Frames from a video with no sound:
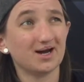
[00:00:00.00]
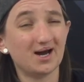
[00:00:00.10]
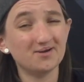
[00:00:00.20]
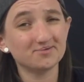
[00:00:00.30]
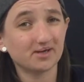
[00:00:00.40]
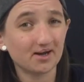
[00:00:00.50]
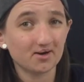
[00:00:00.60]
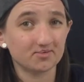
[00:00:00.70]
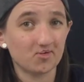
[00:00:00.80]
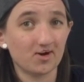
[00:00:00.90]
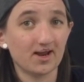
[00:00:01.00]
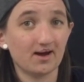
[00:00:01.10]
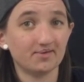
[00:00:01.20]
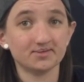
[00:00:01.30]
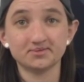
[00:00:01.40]
kind of try to avoid
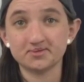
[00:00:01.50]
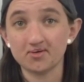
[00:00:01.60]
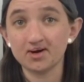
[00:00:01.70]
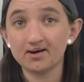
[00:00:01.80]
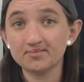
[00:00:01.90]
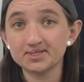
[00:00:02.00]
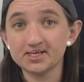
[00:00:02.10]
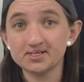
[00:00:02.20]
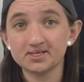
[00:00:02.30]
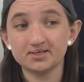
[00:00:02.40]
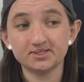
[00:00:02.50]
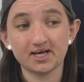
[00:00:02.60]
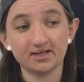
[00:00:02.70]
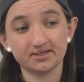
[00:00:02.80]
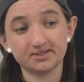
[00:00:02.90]
having phone conversations,
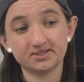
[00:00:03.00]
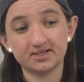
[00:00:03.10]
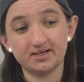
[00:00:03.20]
at least